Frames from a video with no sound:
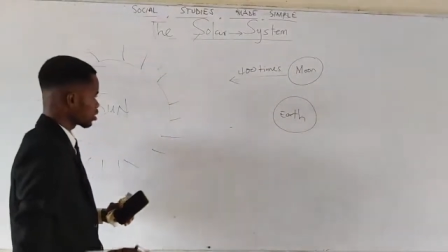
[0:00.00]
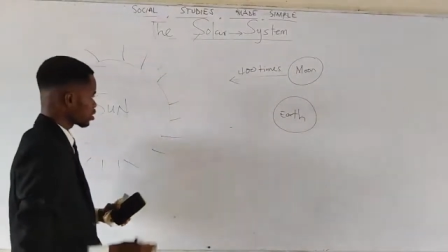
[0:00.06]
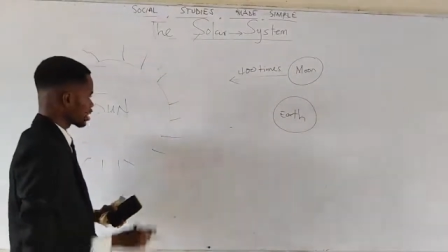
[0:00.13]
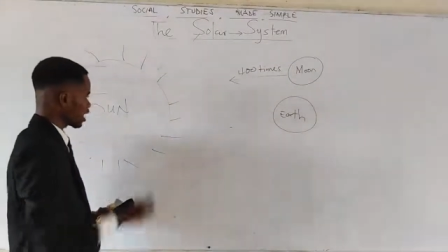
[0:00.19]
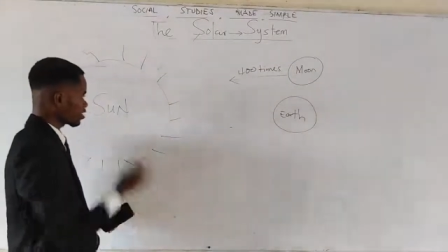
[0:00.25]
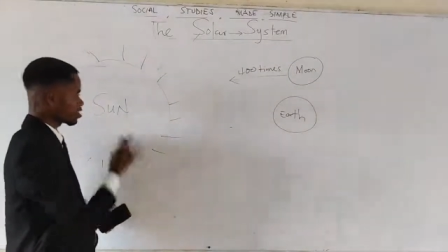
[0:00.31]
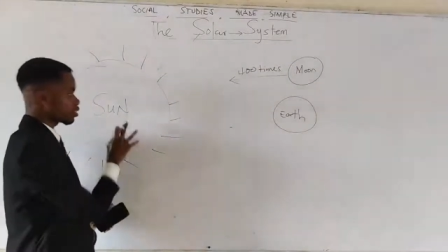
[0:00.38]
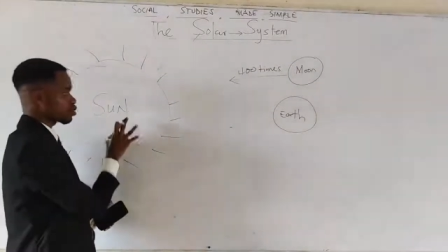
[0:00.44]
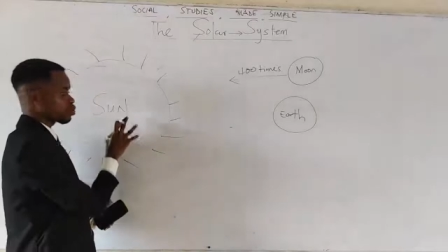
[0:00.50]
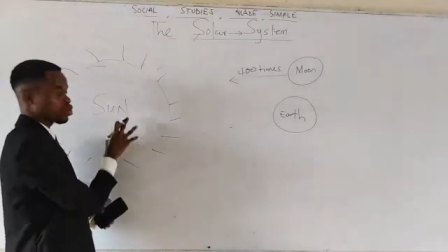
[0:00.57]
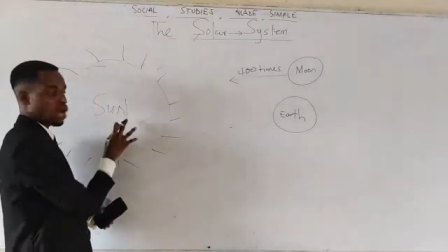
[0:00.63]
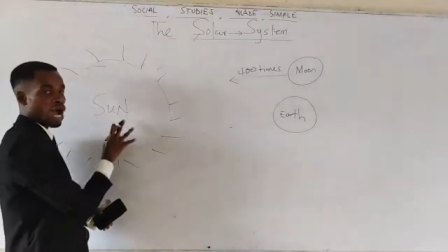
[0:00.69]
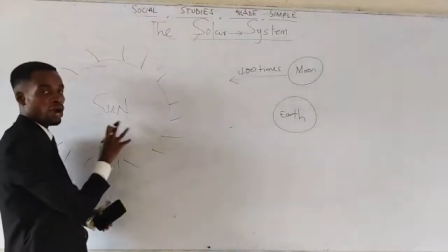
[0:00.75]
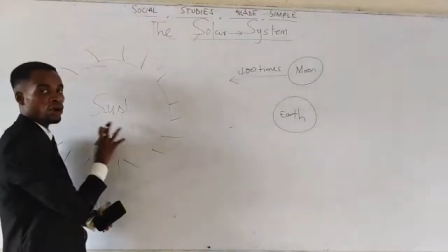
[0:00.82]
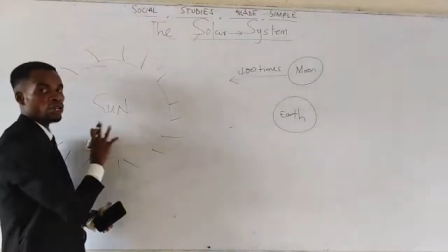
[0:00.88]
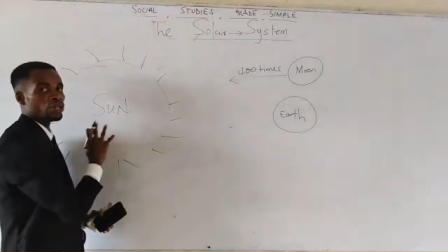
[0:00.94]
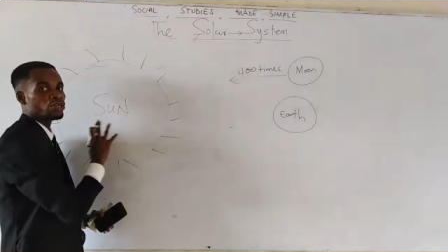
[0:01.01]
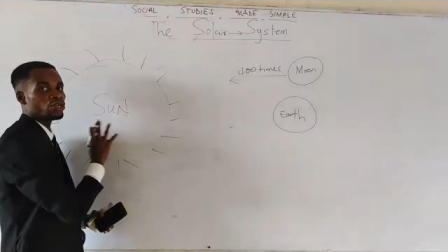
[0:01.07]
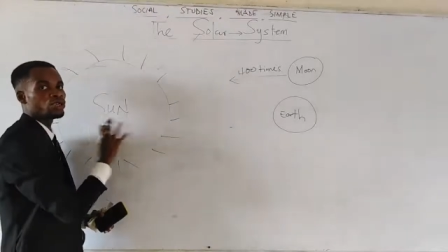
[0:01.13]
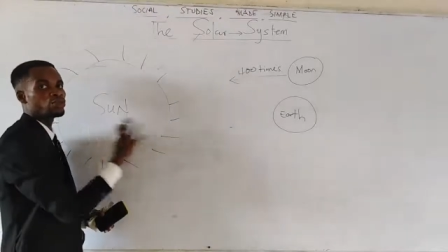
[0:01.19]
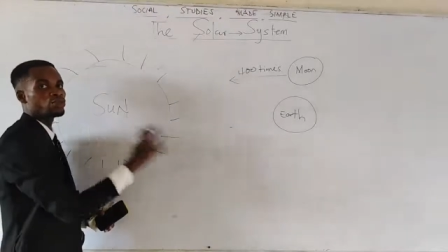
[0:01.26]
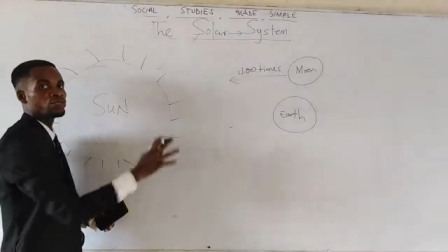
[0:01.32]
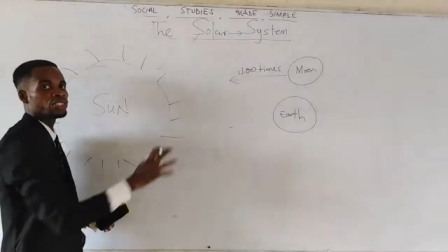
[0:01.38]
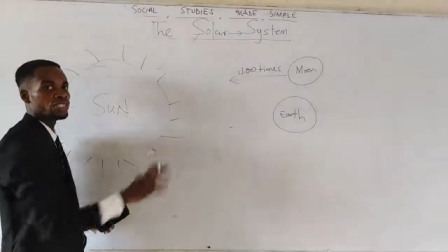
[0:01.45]
That tells you how
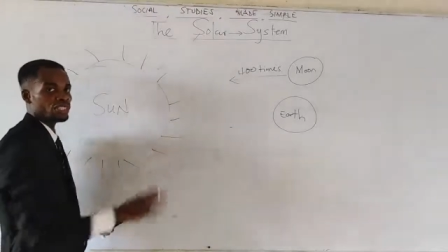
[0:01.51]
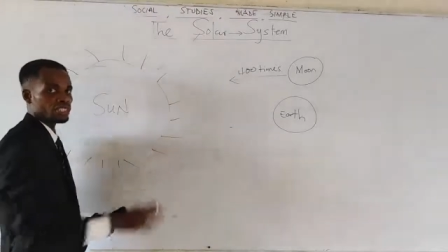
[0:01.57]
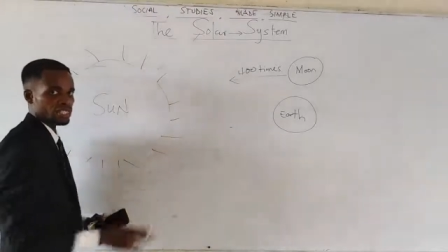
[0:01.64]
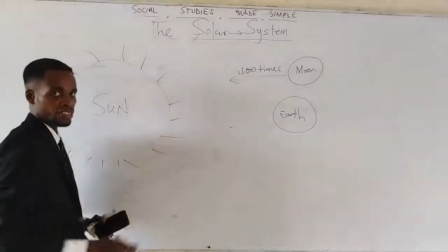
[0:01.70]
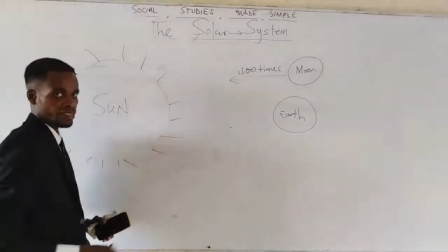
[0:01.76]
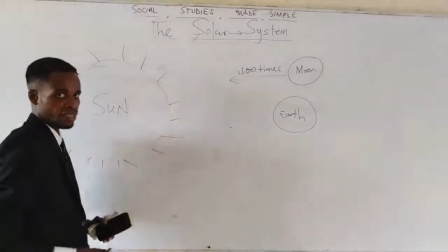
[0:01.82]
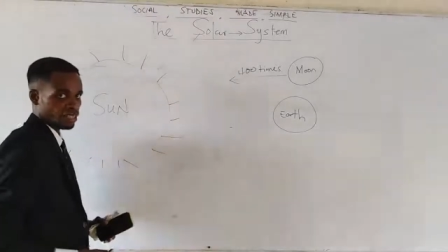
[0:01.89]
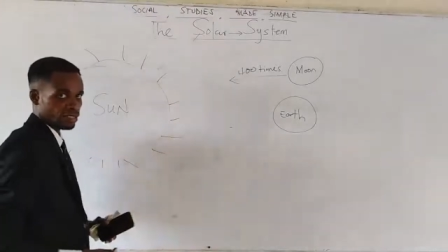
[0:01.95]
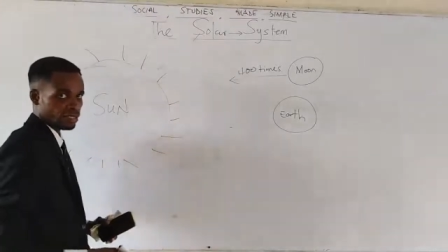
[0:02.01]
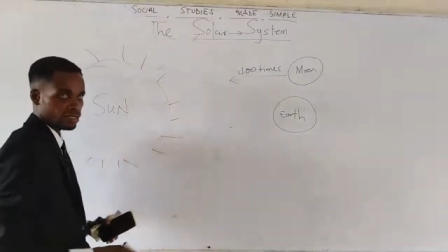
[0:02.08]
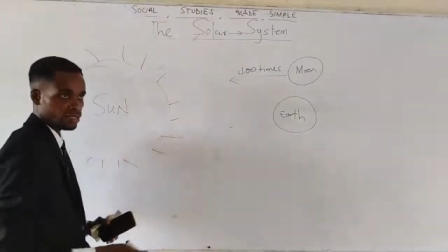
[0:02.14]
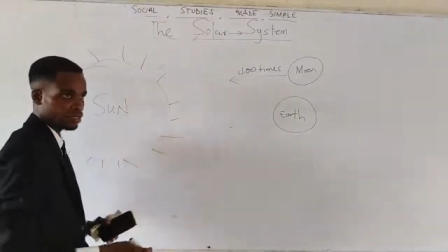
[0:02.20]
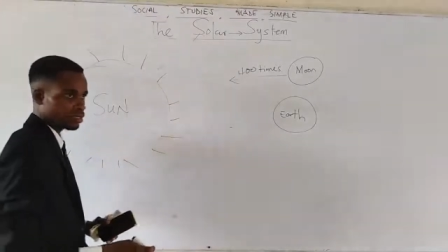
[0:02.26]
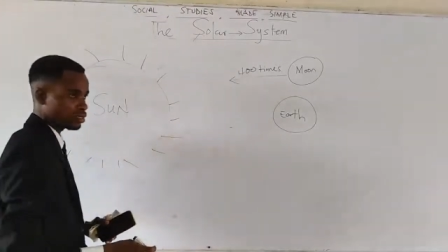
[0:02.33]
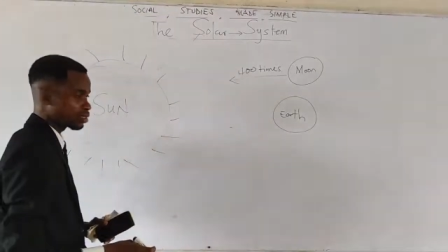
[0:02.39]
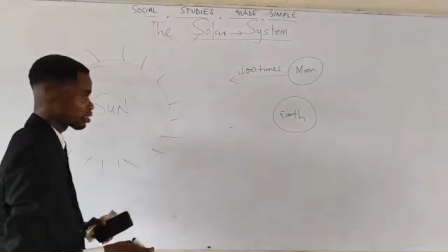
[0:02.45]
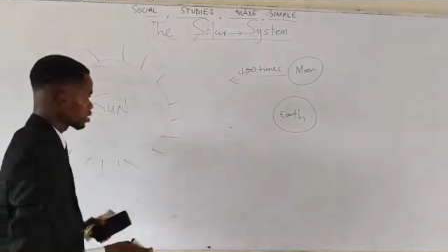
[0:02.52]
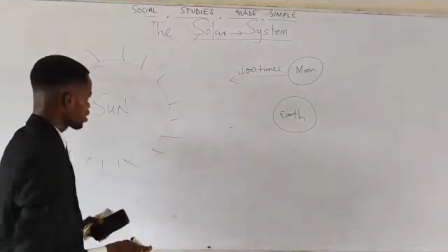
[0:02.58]
huge the sun is.